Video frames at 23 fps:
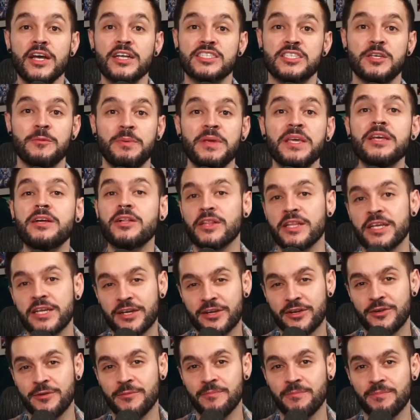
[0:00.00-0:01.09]
To be
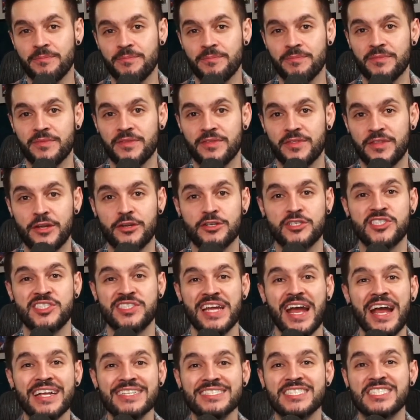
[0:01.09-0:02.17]
clear, their
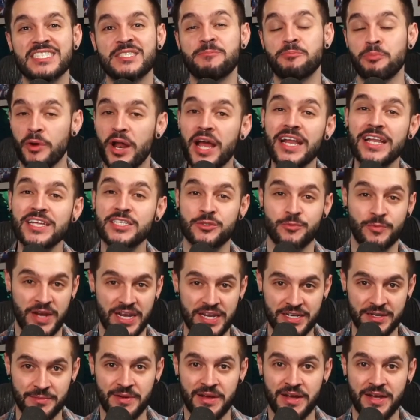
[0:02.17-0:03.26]
stat spread is
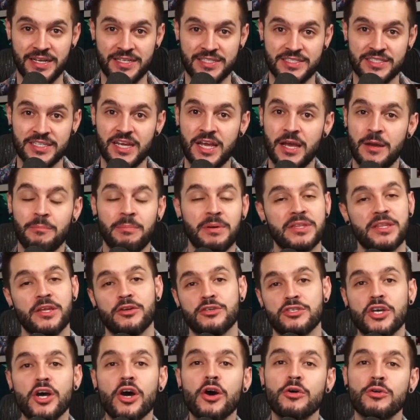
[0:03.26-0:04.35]
randomized, but their
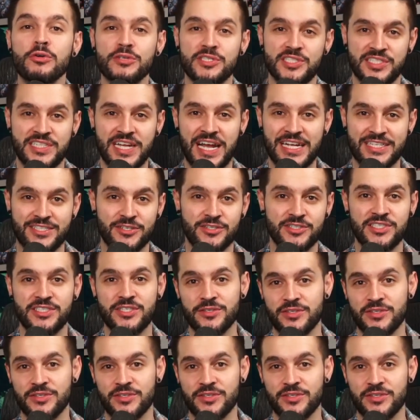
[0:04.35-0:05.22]
total stats are still